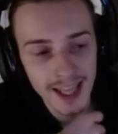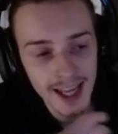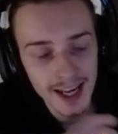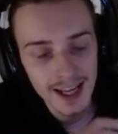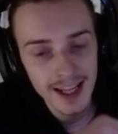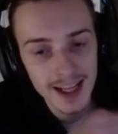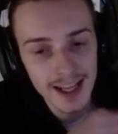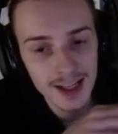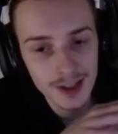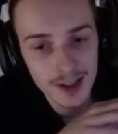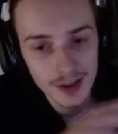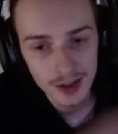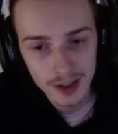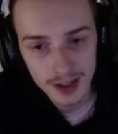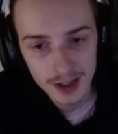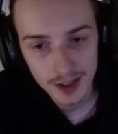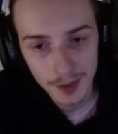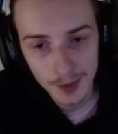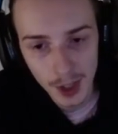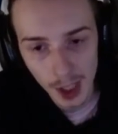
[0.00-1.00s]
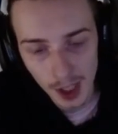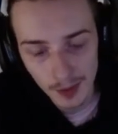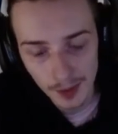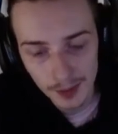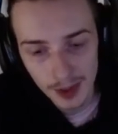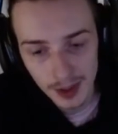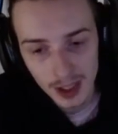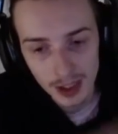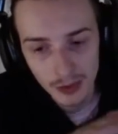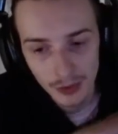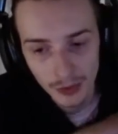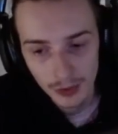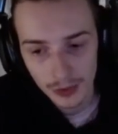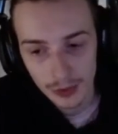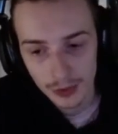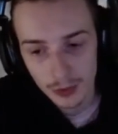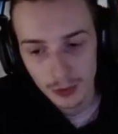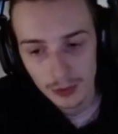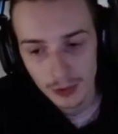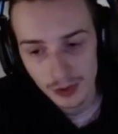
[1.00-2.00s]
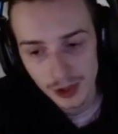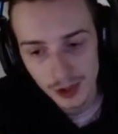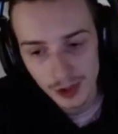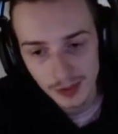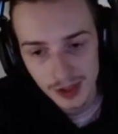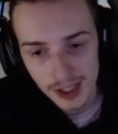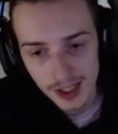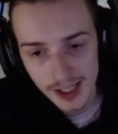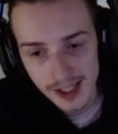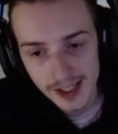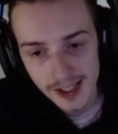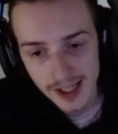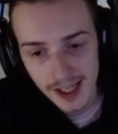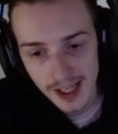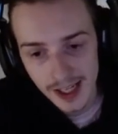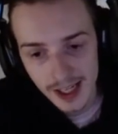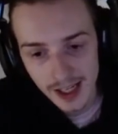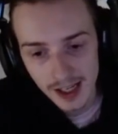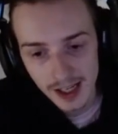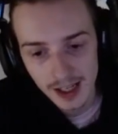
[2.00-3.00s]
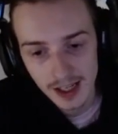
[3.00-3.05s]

into their team comp through some CC